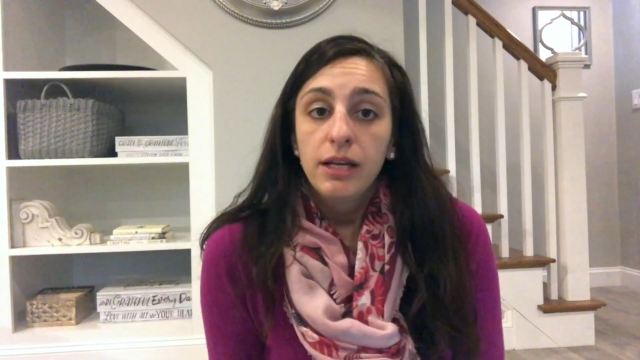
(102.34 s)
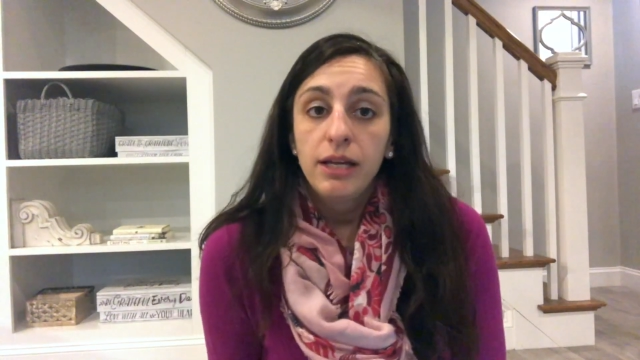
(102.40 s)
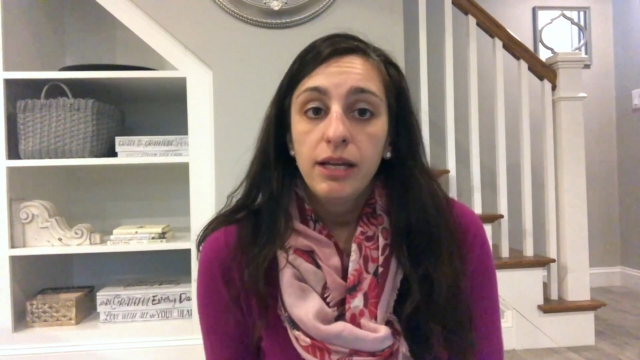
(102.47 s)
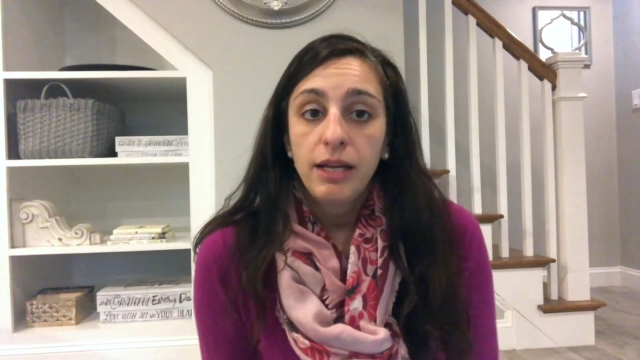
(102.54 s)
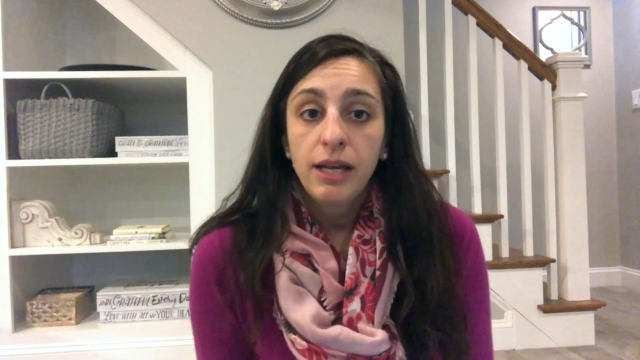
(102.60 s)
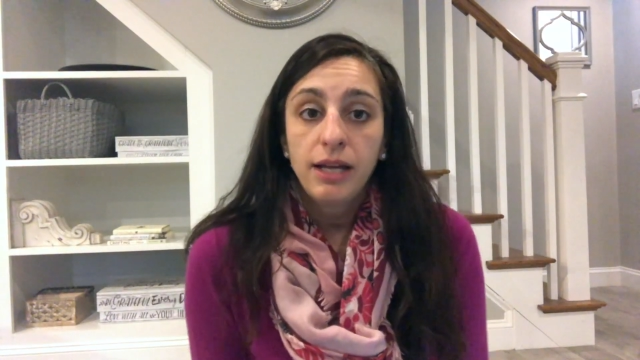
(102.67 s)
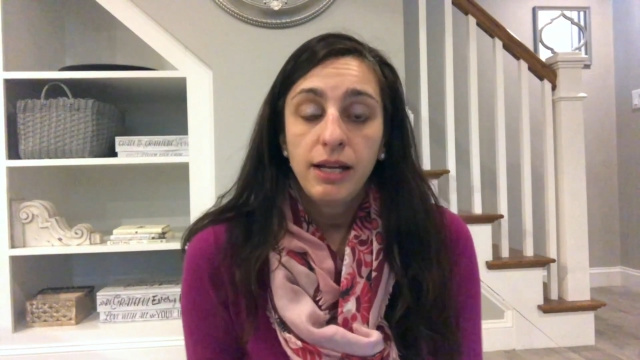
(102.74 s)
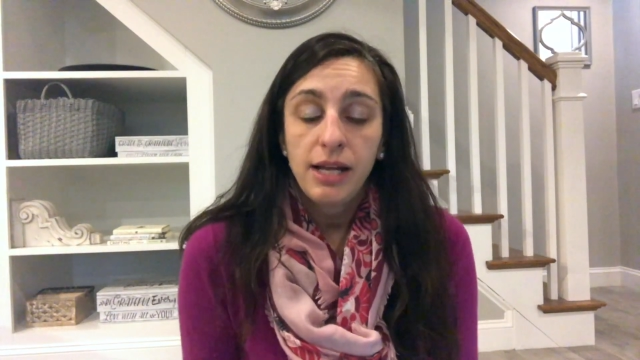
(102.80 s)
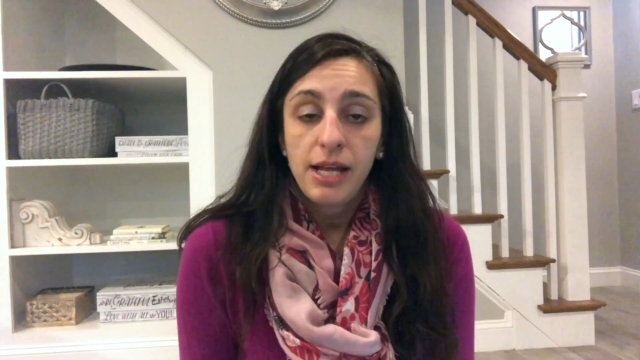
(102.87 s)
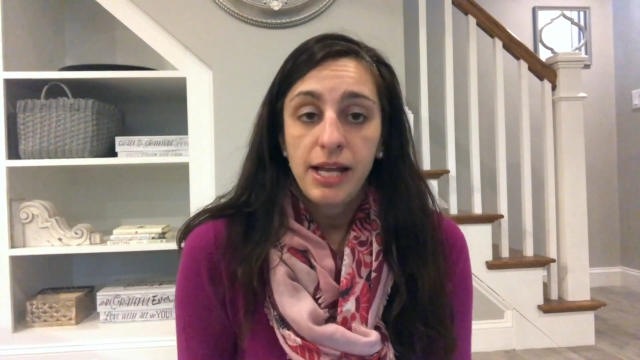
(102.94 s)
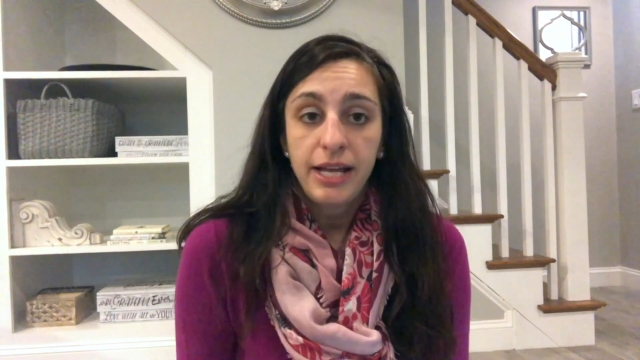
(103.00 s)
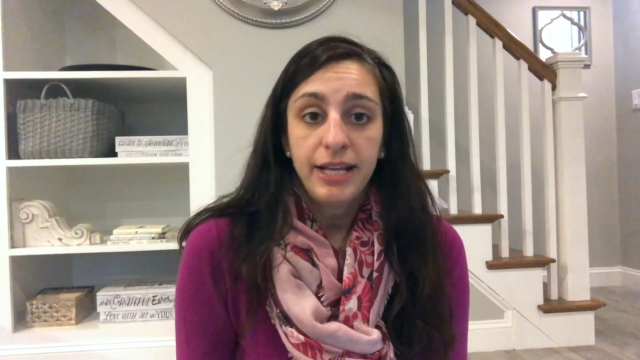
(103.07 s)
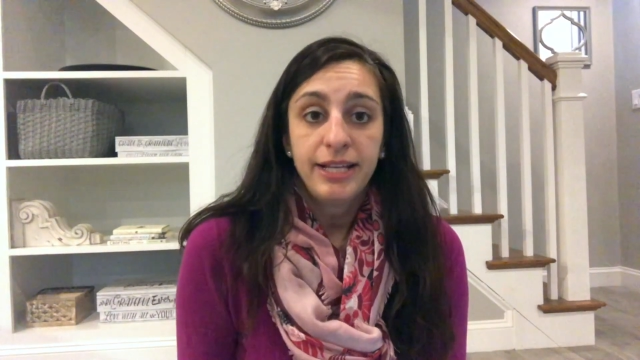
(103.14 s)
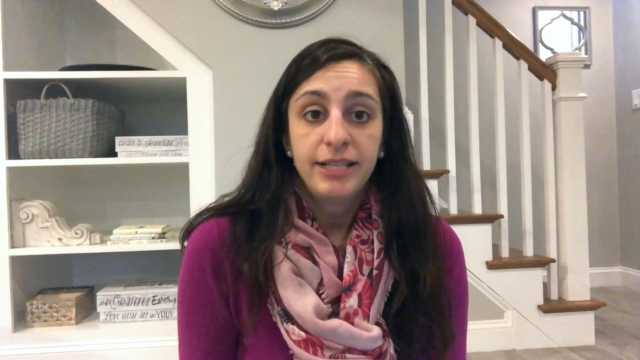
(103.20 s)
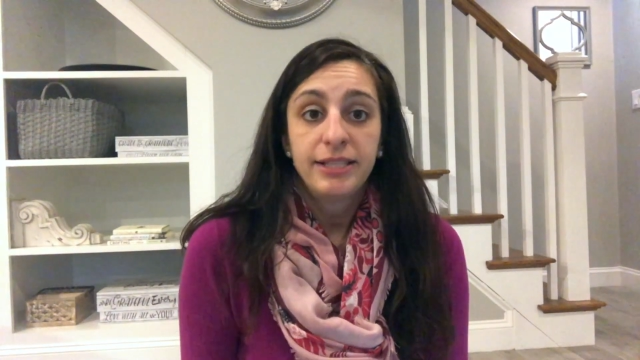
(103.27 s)
It
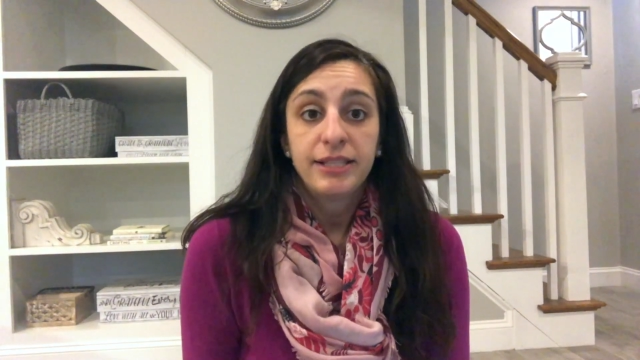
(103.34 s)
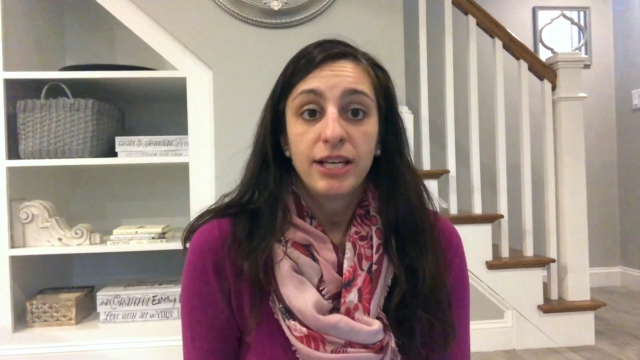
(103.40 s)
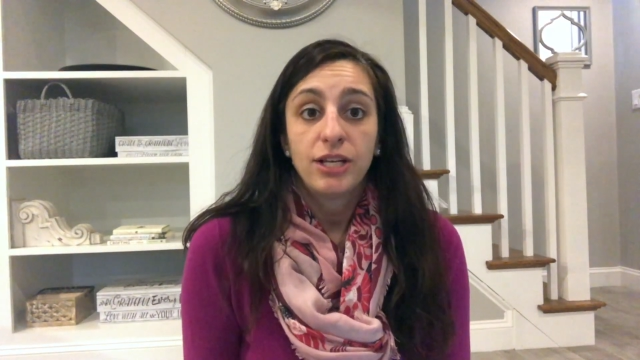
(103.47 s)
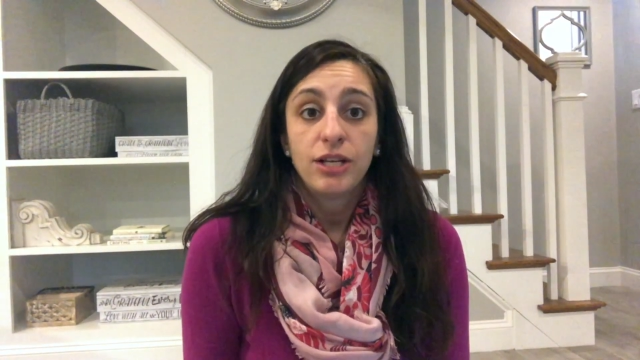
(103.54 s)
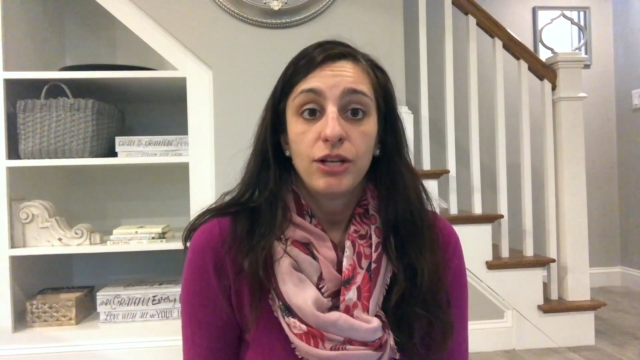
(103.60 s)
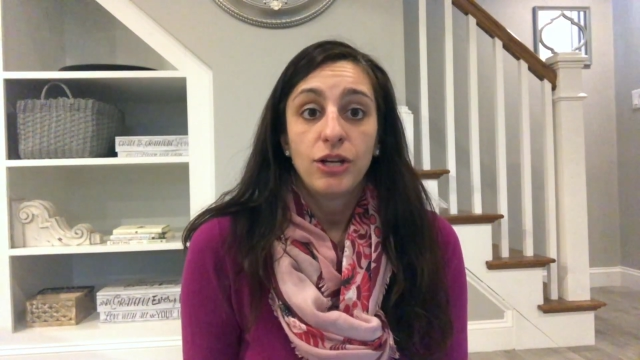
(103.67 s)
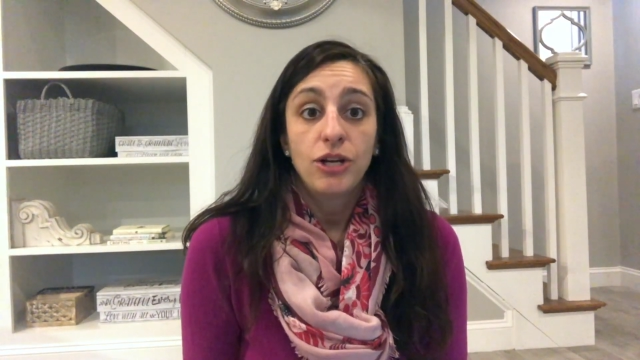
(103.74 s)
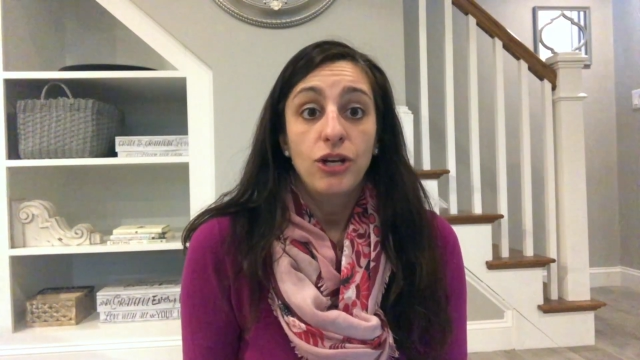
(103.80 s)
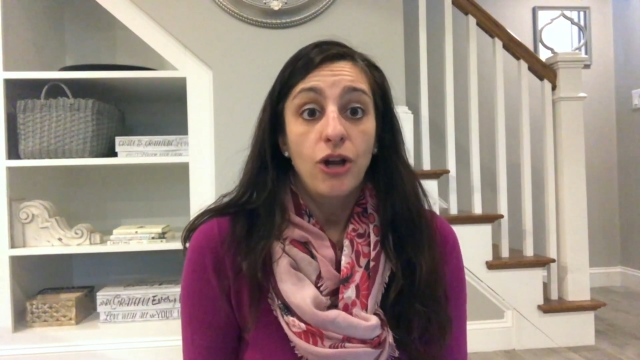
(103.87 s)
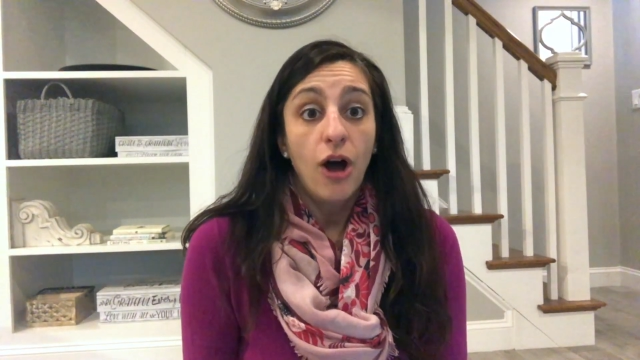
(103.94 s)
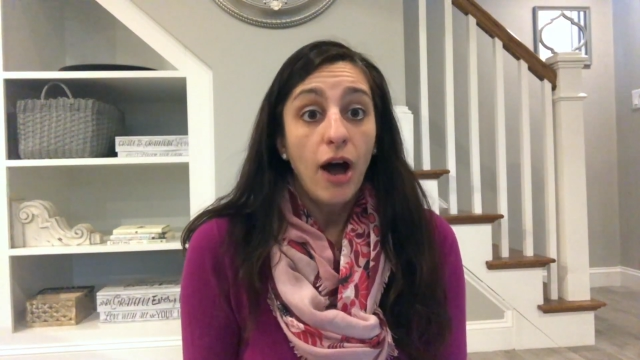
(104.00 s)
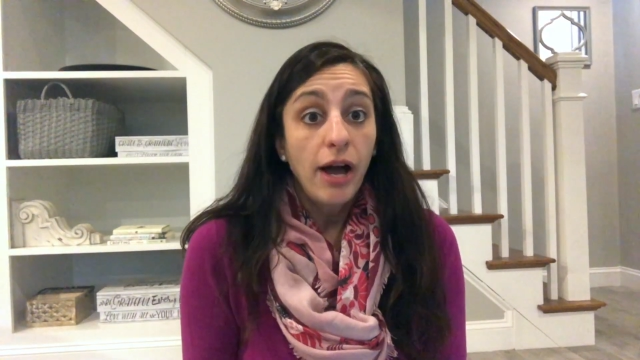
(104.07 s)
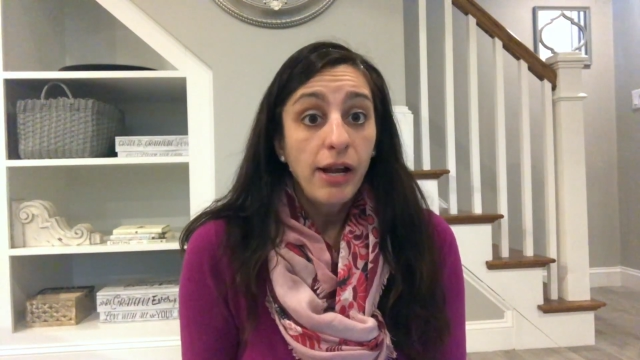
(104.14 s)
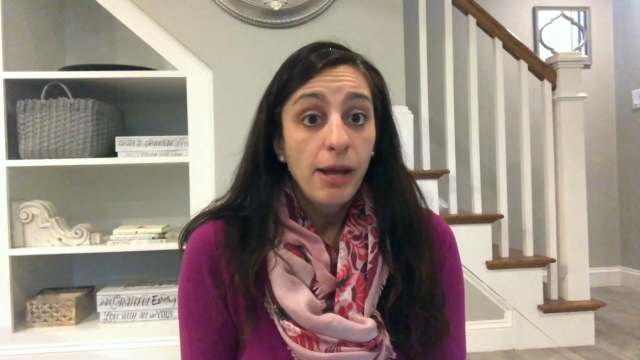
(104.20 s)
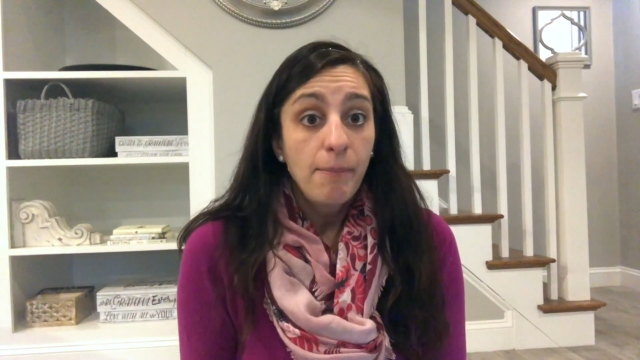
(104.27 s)
is
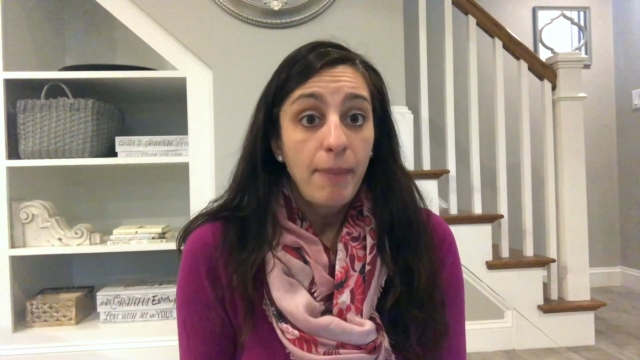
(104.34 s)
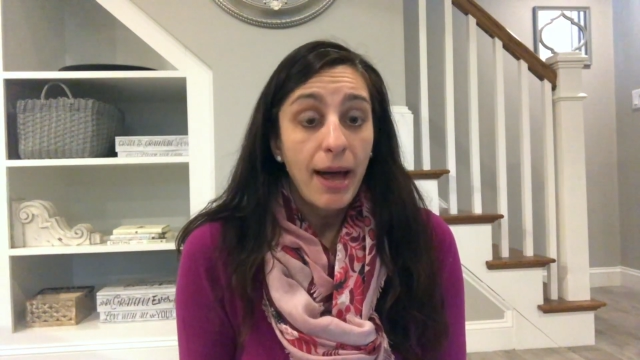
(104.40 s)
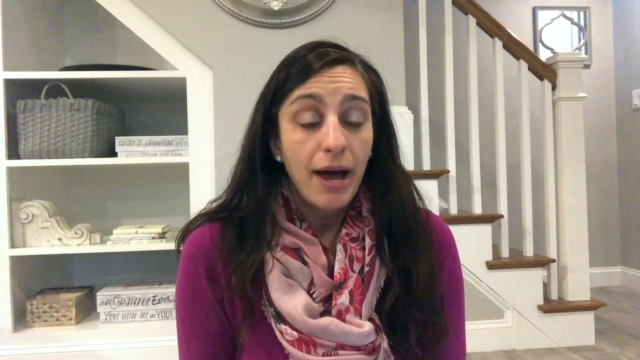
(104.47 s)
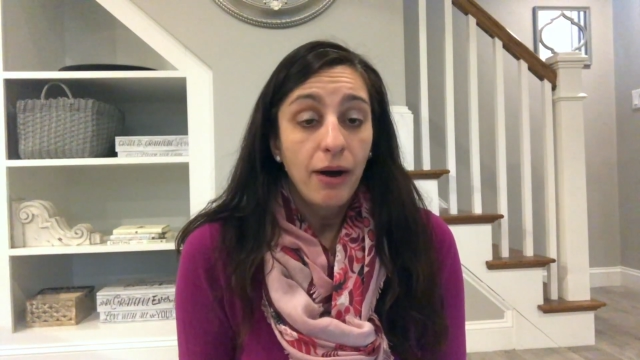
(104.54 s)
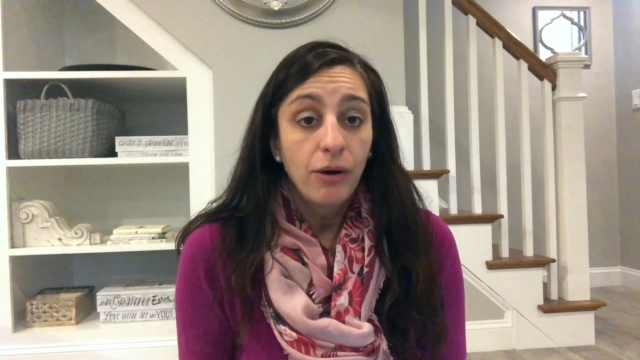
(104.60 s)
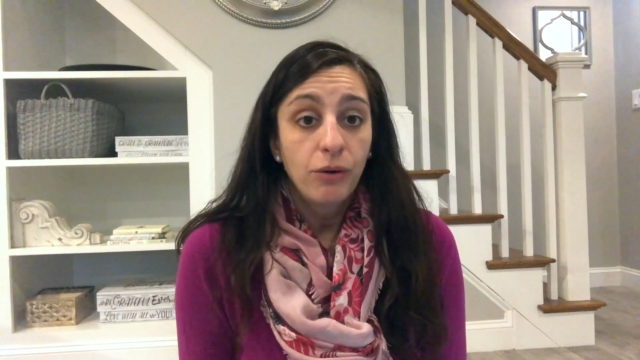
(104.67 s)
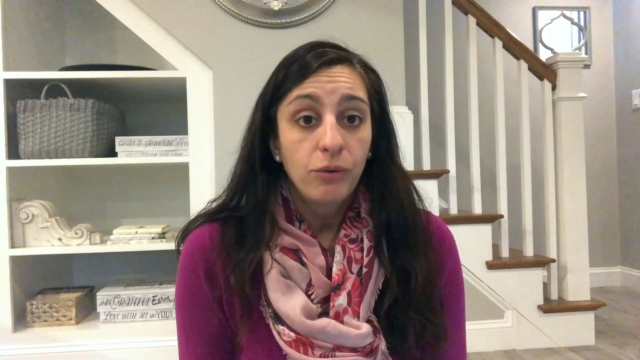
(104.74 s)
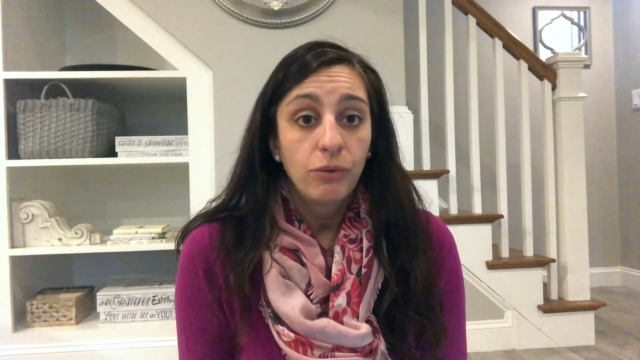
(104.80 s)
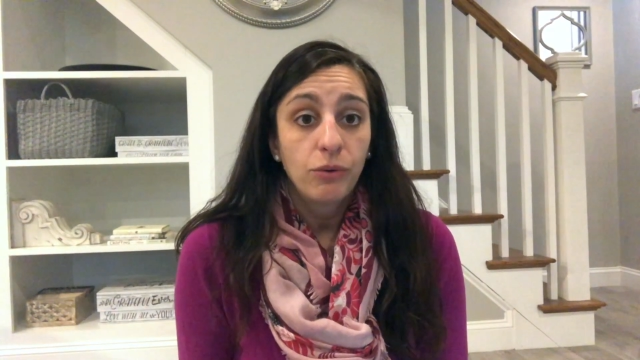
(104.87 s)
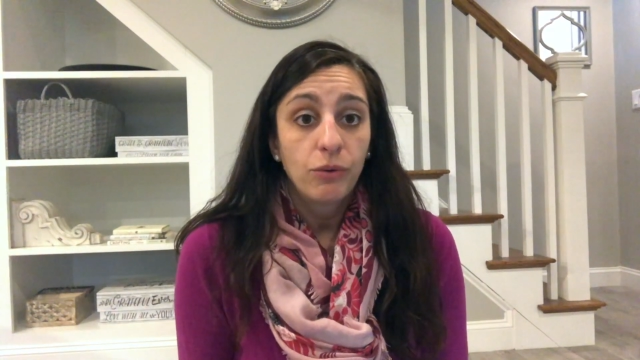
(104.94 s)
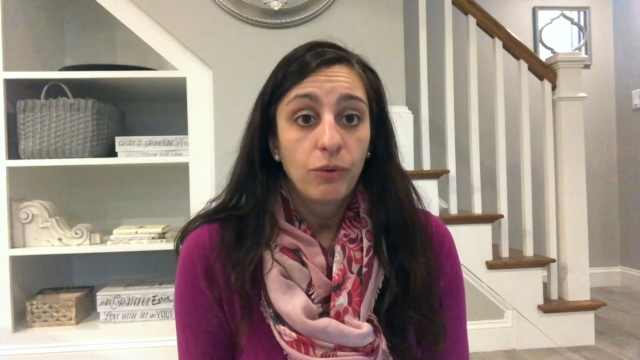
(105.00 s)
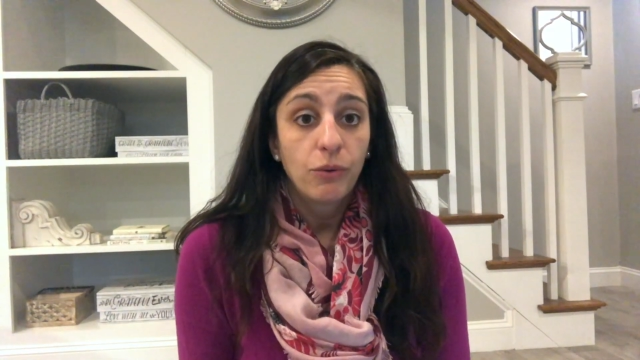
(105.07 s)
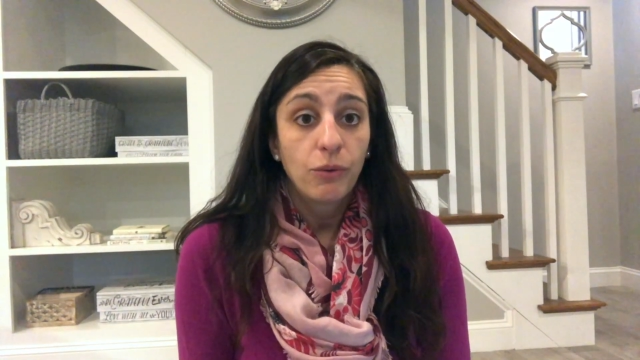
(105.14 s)
not about